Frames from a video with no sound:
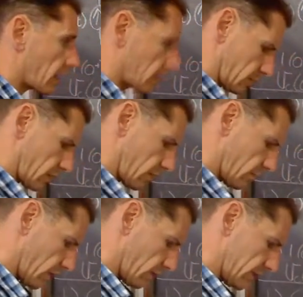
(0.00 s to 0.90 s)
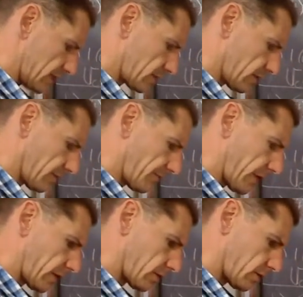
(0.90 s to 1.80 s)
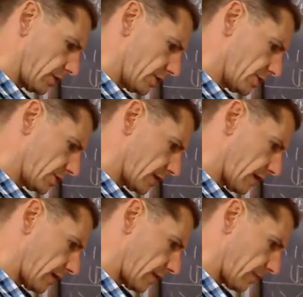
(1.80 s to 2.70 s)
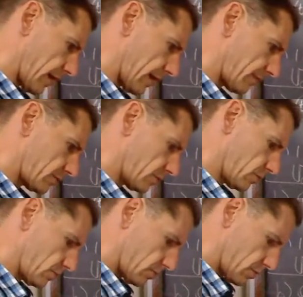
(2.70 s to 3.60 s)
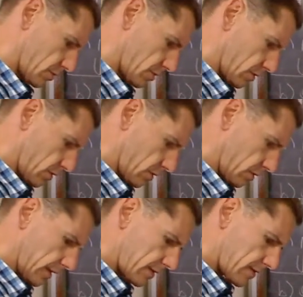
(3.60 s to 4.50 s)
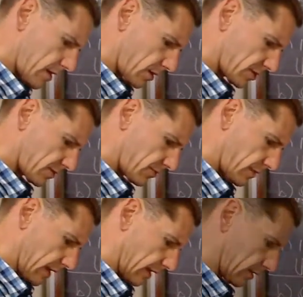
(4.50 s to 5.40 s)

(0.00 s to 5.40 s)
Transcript: oh no, there's still the final conditions that we have to, didn't they ask for that?